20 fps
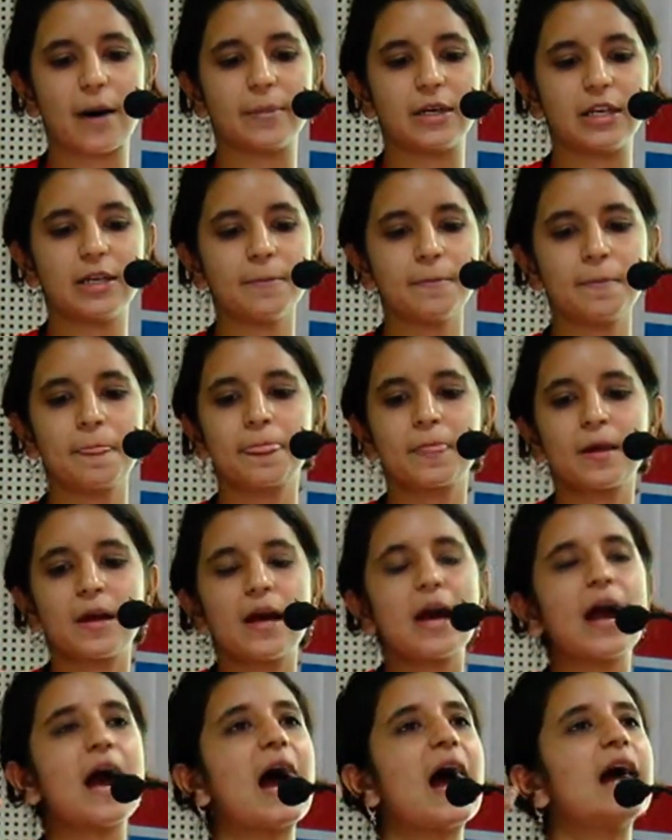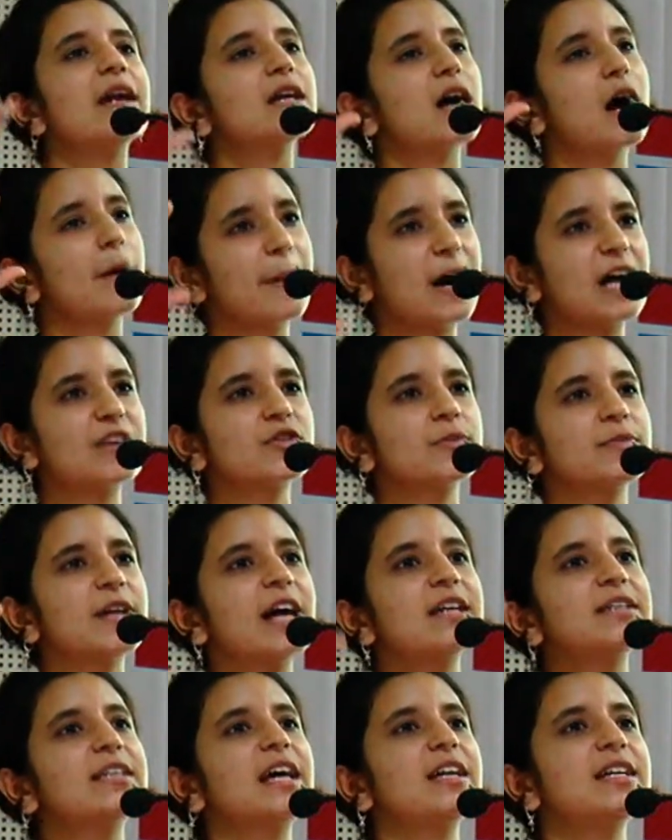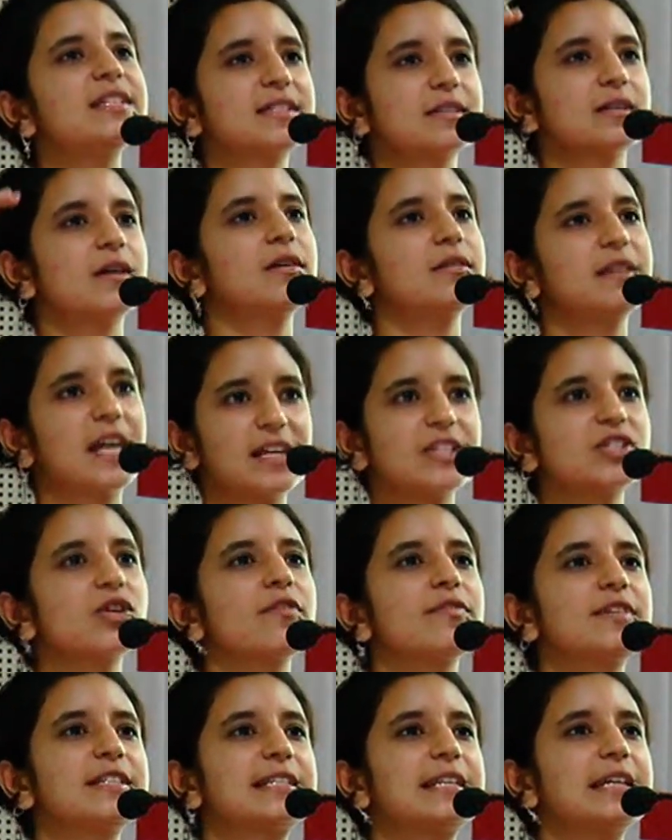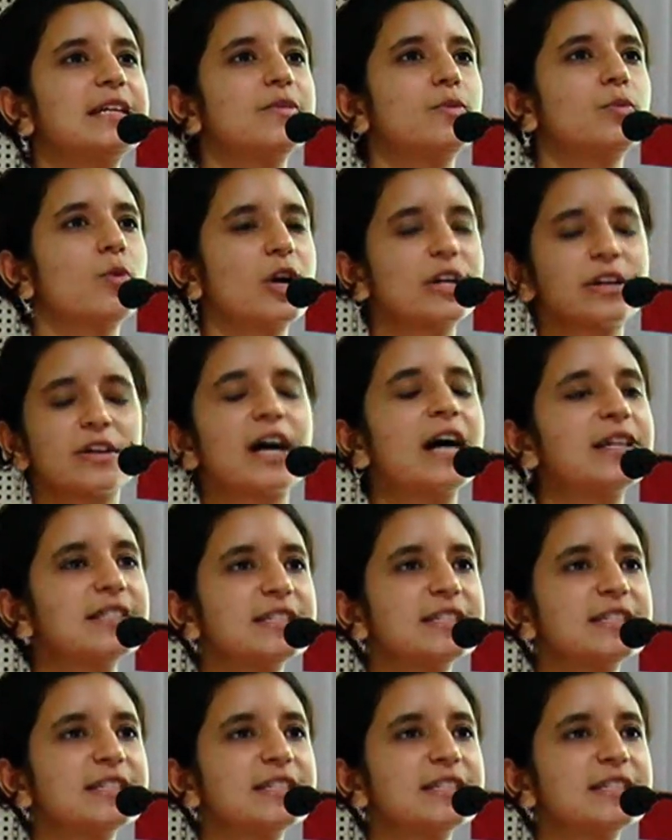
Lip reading: and apart from that, there is obviously what runs the